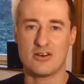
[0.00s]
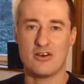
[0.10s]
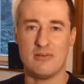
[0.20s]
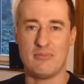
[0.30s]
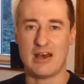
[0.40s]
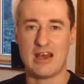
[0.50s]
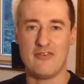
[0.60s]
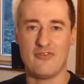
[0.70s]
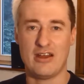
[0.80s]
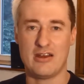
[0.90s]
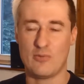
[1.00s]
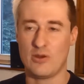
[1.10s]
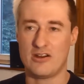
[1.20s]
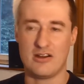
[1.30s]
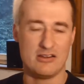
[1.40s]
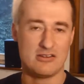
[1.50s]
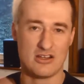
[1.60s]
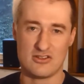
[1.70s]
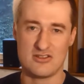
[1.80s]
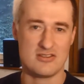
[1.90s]
saw him live and we are in
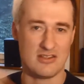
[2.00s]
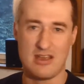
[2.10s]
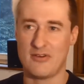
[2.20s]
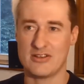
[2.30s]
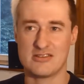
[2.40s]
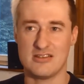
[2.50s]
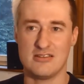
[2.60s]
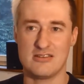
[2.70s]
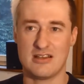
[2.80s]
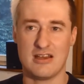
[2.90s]
touch ever since,